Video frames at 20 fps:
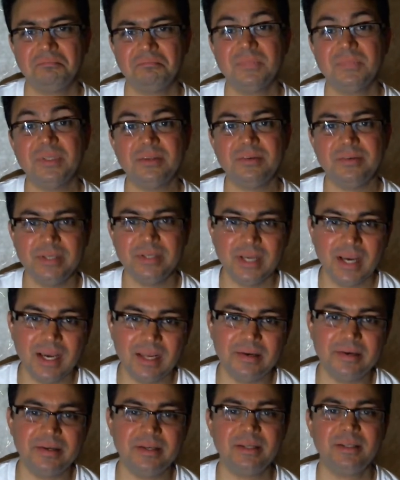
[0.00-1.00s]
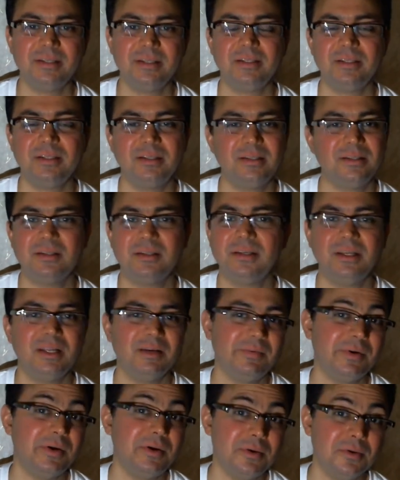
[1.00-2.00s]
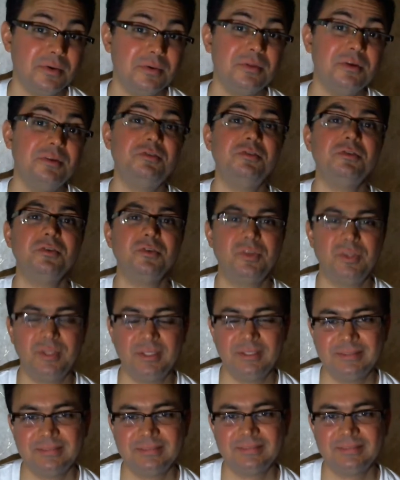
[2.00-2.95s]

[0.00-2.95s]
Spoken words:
the reality. It never know the truth.